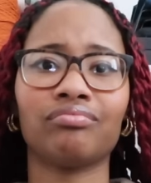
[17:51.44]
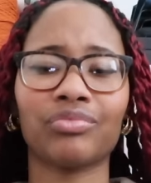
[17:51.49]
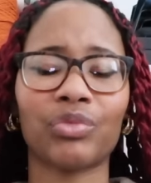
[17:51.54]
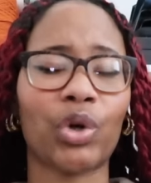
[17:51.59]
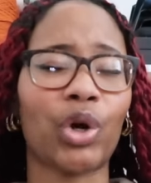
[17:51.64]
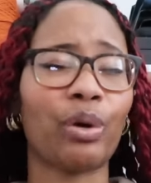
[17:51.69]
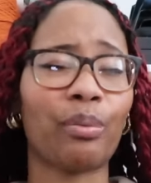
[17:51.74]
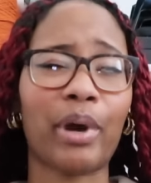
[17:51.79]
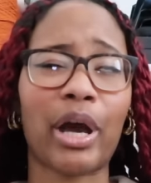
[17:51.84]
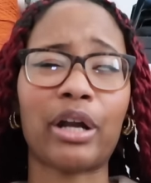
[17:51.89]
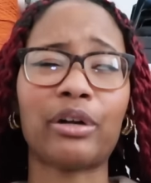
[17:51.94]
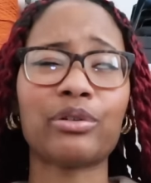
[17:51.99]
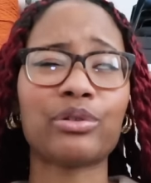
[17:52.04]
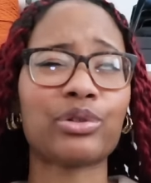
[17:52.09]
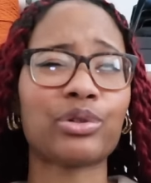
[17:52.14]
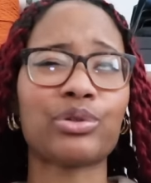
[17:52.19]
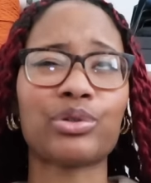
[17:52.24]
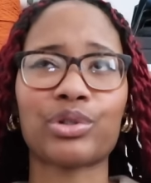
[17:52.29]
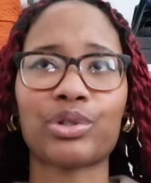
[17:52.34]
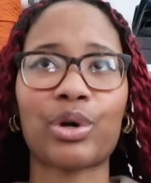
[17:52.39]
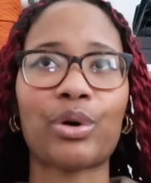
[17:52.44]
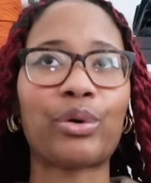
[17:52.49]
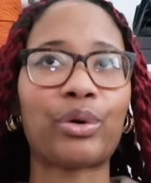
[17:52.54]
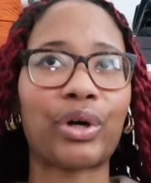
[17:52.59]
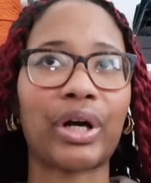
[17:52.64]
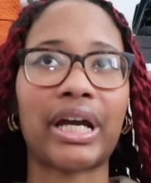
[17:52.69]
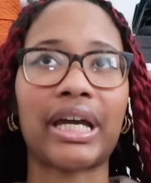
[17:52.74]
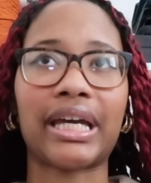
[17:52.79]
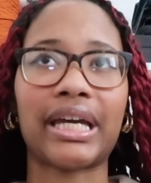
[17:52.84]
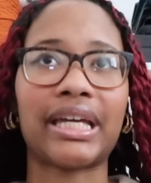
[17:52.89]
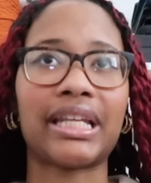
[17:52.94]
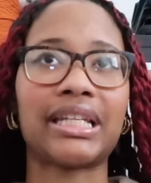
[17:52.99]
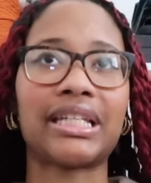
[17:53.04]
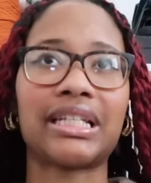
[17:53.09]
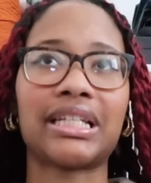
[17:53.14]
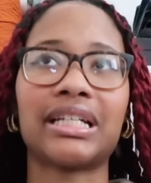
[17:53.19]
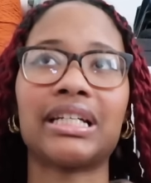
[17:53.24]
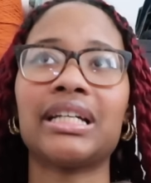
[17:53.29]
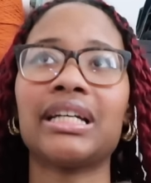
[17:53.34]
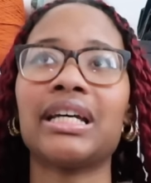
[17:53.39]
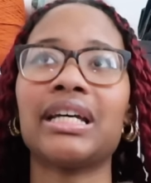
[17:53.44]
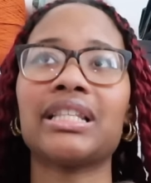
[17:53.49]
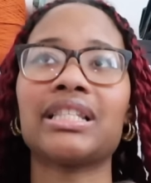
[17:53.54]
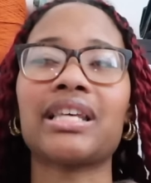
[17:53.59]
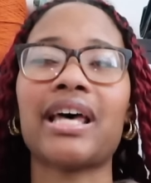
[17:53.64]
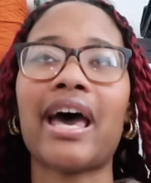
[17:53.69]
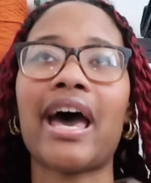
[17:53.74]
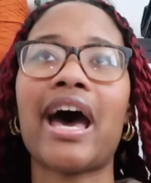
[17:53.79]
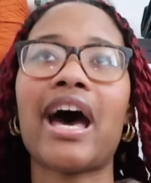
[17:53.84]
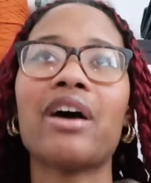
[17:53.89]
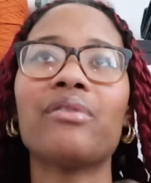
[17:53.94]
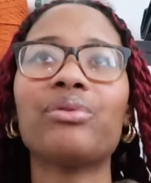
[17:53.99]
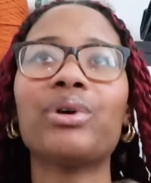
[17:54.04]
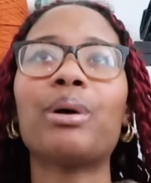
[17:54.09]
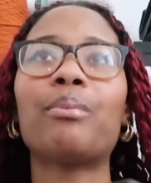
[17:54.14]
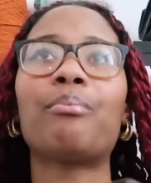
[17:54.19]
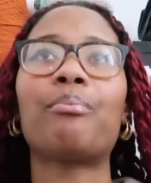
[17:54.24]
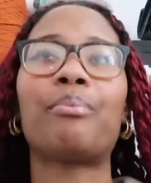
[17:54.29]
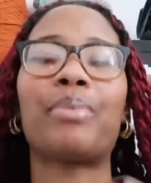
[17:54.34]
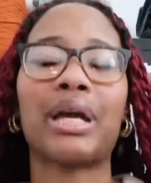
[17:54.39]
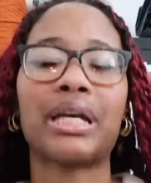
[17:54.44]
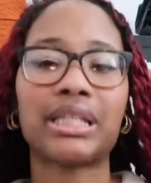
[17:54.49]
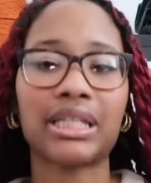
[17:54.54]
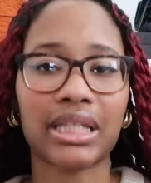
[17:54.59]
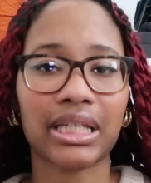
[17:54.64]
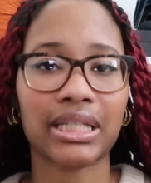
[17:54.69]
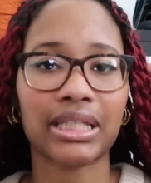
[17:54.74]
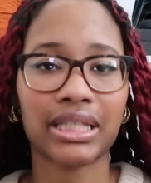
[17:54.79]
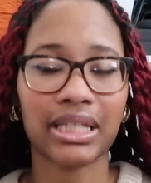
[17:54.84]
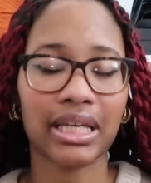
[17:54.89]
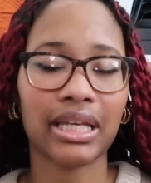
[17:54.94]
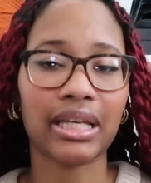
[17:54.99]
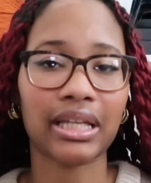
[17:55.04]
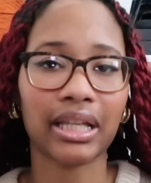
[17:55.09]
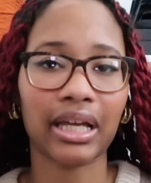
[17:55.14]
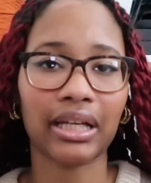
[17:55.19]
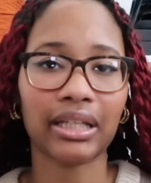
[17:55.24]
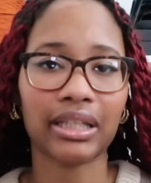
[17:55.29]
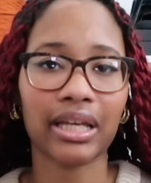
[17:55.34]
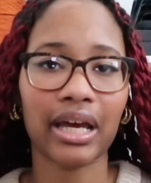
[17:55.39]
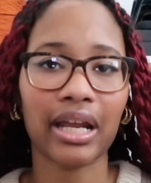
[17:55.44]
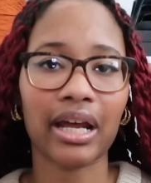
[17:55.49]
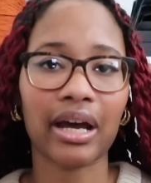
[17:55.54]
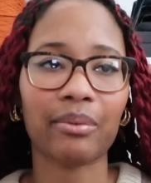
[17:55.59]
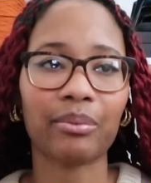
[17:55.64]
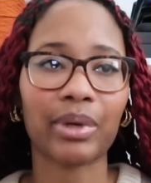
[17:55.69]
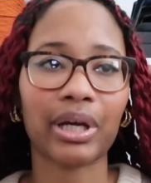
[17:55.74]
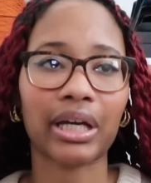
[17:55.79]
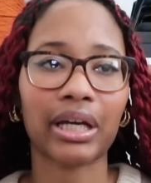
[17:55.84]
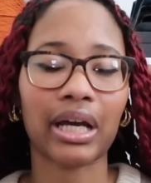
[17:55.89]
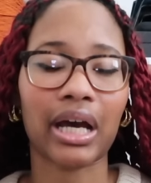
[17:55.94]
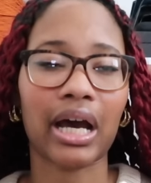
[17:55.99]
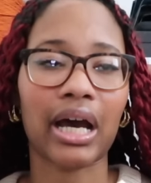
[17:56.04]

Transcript: her patterns are so great. And to have a basic tee like that, I'm like,